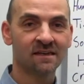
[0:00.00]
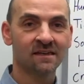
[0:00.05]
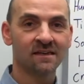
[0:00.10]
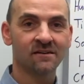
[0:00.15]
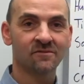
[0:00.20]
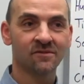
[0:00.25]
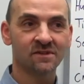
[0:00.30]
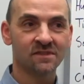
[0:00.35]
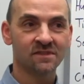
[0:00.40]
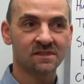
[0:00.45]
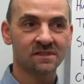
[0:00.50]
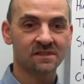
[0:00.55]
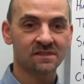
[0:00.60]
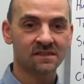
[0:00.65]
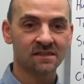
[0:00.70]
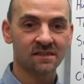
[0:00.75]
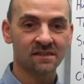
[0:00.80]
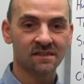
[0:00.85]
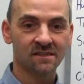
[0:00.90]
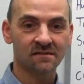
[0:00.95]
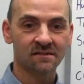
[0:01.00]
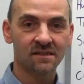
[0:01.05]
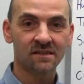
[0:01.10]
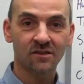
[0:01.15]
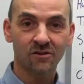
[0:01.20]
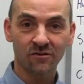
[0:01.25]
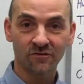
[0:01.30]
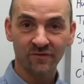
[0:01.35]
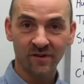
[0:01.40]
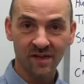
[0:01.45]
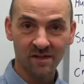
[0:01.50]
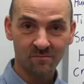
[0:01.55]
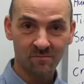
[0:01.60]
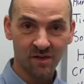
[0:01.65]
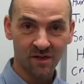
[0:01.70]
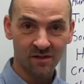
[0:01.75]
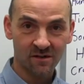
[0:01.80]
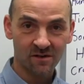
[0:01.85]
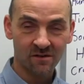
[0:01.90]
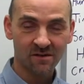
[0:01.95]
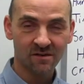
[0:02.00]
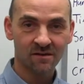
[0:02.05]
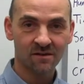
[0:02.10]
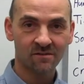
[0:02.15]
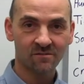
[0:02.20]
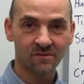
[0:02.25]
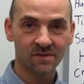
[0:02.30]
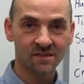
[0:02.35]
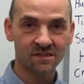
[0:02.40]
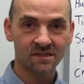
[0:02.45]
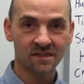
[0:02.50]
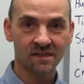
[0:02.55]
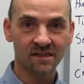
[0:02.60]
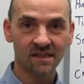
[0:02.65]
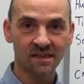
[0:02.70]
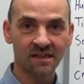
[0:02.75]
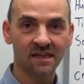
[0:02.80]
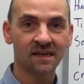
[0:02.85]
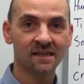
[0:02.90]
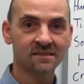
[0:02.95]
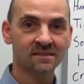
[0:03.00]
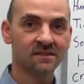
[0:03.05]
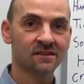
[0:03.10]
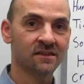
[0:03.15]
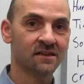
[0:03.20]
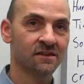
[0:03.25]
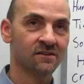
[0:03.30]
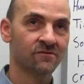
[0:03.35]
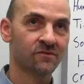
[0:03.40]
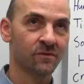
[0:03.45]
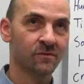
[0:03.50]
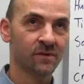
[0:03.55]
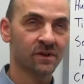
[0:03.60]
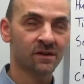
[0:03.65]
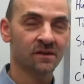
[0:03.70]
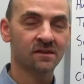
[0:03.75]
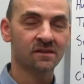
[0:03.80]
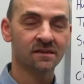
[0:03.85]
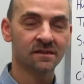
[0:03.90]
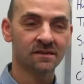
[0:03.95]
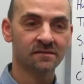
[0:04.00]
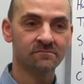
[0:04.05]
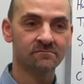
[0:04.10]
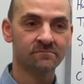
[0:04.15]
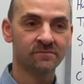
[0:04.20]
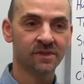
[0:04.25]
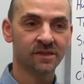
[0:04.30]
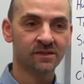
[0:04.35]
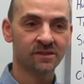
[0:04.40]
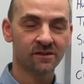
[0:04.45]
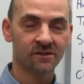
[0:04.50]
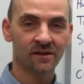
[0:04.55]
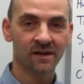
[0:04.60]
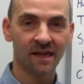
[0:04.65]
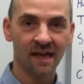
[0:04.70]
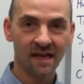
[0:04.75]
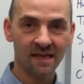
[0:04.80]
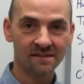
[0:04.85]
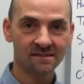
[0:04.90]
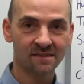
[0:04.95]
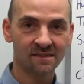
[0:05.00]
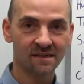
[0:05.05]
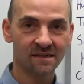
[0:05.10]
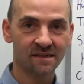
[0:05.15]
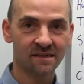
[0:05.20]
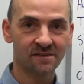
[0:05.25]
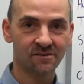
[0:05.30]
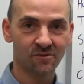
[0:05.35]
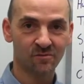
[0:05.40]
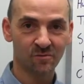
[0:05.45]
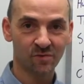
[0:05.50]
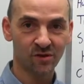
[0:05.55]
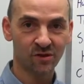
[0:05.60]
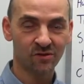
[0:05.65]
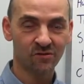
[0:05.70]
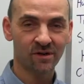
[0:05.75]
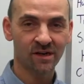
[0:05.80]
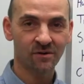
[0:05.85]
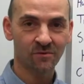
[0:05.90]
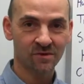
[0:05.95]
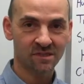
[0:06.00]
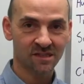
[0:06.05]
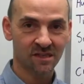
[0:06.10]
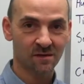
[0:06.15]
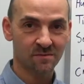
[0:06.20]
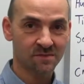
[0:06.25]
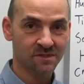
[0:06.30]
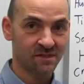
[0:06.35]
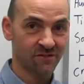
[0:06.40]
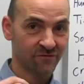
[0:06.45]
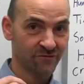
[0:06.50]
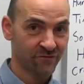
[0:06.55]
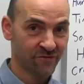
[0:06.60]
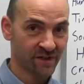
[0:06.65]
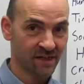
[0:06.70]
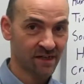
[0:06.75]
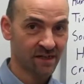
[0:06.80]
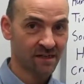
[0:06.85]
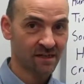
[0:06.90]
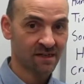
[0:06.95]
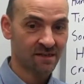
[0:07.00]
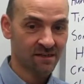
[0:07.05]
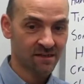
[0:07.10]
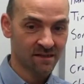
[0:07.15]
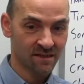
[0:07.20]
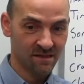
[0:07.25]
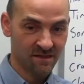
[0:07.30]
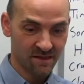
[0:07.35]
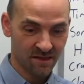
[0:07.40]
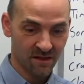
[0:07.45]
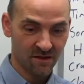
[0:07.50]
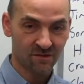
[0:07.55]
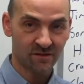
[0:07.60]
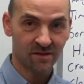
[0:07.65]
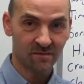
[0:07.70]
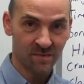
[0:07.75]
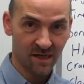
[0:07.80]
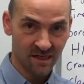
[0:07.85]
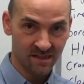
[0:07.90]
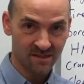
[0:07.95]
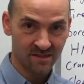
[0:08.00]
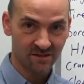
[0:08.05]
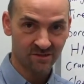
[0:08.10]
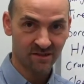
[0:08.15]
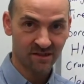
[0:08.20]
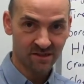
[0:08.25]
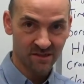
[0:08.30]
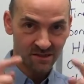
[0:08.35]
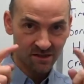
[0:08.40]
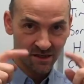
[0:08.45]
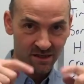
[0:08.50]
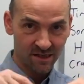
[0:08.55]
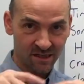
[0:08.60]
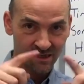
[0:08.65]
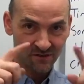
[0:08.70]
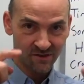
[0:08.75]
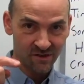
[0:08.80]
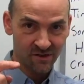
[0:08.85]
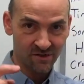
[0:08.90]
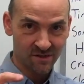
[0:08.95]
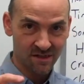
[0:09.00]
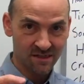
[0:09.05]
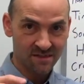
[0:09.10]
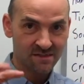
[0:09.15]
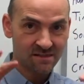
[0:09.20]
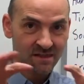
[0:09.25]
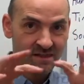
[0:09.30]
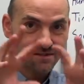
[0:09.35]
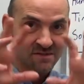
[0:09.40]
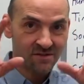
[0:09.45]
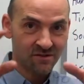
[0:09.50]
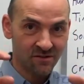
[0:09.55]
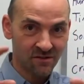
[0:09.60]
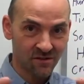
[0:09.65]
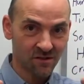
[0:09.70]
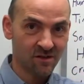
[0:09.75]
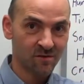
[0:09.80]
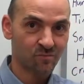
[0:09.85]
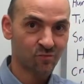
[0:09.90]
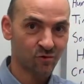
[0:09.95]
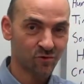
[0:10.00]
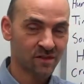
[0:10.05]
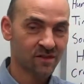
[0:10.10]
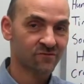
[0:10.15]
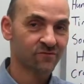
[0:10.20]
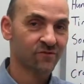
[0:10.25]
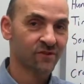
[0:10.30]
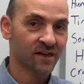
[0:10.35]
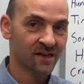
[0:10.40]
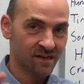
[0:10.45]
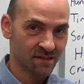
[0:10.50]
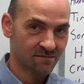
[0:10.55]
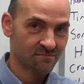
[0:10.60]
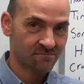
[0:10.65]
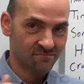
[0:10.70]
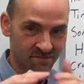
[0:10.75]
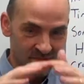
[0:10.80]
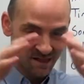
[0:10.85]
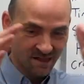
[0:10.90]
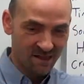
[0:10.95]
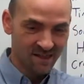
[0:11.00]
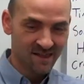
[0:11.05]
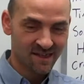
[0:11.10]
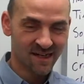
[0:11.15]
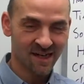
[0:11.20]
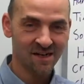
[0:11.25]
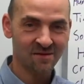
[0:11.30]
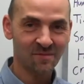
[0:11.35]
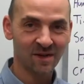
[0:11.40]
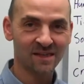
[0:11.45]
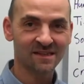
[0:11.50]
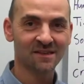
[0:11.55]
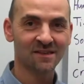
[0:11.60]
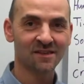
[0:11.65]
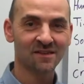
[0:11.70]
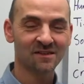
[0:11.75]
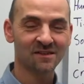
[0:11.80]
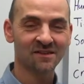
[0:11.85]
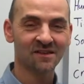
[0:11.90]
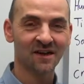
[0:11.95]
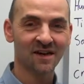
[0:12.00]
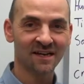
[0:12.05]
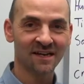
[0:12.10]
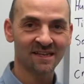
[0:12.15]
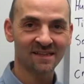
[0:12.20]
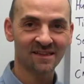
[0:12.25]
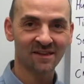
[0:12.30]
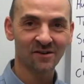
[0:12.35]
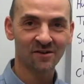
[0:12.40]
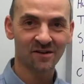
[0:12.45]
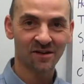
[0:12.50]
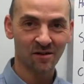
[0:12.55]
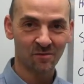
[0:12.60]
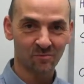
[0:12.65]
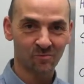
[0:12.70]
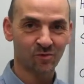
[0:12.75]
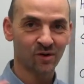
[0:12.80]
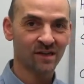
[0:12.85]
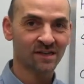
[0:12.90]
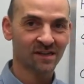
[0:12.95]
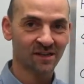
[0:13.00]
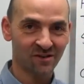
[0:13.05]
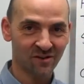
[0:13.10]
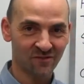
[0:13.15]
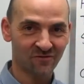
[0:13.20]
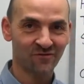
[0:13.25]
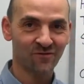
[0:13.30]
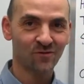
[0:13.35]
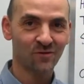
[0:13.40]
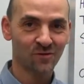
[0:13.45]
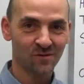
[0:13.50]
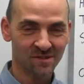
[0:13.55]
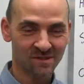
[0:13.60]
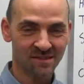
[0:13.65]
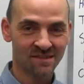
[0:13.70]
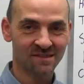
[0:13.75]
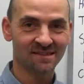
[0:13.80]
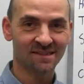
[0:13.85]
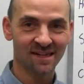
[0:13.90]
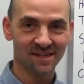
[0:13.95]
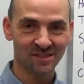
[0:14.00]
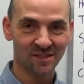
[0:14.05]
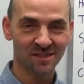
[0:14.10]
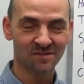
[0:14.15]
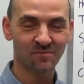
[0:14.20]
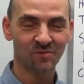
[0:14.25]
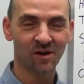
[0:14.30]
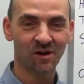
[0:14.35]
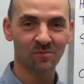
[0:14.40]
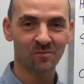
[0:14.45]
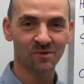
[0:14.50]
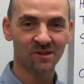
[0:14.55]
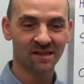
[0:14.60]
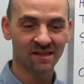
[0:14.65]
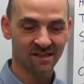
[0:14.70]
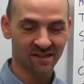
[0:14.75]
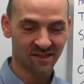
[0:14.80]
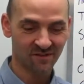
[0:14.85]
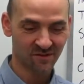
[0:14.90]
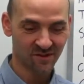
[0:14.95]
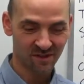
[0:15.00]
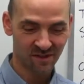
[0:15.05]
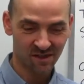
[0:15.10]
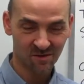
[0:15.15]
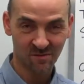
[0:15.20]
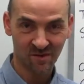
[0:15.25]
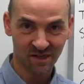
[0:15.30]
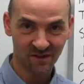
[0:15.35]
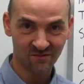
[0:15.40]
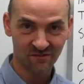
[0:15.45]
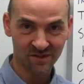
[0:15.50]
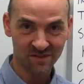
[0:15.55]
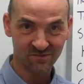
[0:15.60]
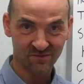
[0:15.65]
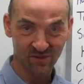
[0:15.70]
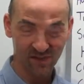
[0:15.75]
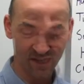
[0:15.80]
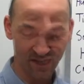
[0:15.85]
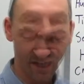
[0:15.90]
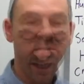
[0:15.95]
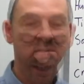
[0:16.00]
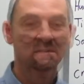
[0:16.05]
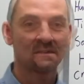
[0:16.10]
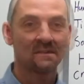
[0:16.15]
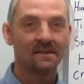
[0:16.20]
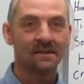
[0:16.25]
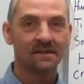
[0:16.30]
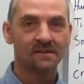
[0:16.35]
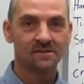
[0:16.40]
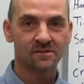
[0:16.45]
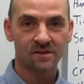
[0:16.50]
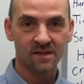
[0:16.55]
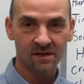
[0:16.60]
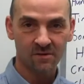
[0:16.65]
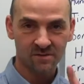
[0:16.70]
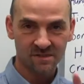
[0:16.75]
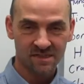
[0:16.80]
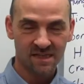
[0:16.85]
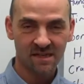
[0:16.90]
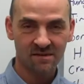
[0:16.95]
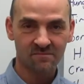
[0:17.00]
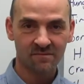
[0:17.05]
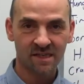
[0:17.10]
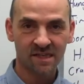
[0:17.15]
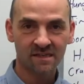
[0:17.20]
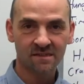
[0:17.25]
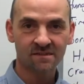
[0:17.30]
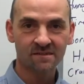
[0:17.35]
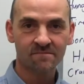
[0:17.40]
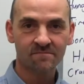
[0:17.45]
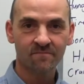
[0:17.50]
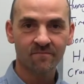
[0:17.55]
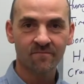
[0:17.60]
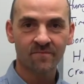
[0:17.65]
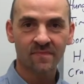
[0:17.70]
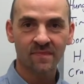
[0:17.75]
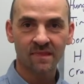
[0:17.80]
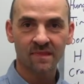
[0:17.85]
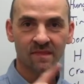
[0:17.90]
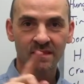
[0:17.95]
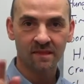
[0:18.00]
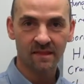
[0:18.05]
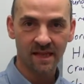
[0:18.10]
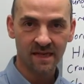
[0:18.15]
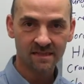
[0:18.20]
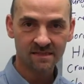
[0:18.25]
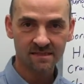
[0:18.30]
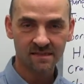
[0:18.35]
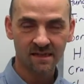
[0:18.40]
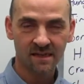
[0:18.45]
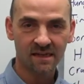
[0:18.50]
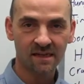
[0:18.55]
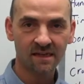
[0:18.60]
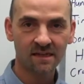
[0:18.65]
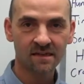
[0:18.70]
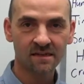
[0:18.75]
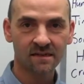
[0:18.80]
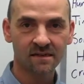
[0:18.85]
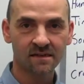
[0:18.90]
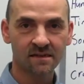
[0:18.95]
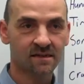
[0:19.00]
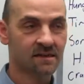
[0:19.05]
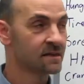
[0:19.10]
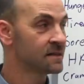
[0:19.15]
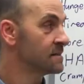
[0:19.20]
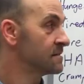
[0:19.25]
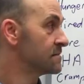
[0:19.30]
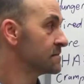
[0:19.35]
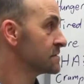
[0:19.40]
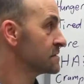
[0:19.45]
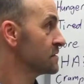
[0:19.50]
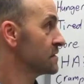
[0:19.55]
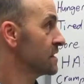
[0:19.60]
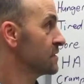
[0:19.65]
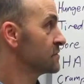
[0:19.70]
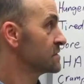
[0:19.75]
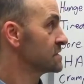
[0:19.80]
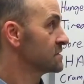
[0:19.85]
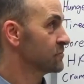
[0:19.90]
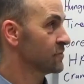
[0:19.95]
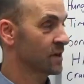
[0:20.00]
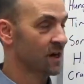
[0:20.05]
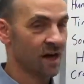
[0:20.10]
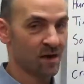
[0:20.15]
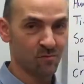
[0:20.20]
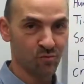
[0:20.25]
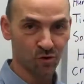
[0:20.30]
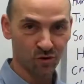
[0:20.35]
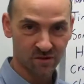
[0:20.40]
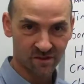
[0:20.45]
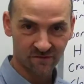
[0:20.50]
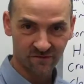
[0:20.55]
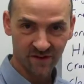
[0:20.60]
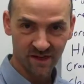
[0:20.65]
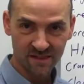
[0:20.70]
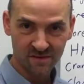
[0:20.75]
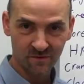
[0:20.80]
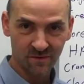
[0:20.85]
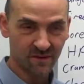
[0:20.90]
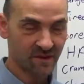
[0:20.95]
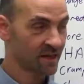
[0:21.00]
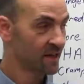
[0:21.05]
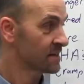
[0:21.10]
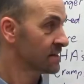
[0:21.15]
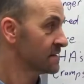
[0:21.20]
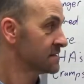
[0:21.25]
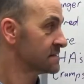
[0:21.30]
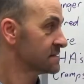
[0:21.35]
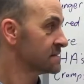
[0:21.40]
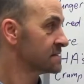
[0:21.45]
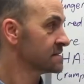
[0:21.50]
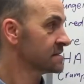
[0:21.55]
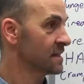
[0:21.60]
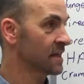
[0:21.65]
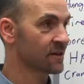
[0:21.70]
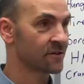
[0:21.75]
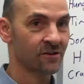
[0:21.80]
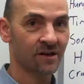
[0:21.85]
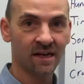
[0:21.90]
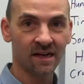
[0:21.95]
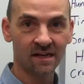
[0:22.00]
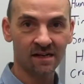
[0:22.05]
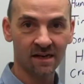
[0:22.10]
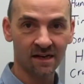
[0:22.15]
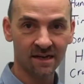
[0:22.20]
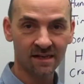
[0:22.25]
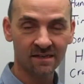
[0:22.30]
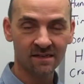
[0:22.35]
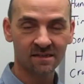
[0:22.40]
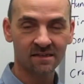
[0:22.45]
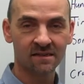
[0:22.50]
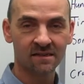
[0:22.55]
which is clarified butter, which ghee has a lot of what we call butyric acid in it, or butyrate, which helps to feed the healthy bacteria in the lining of your intestines, so they're going to proliferate and kind of make the good lining there to help break down your foods and digest properly and give you a lot of benefits for that. So that was that meal. Next day, so that was what I broke the fast with that on Saturday night.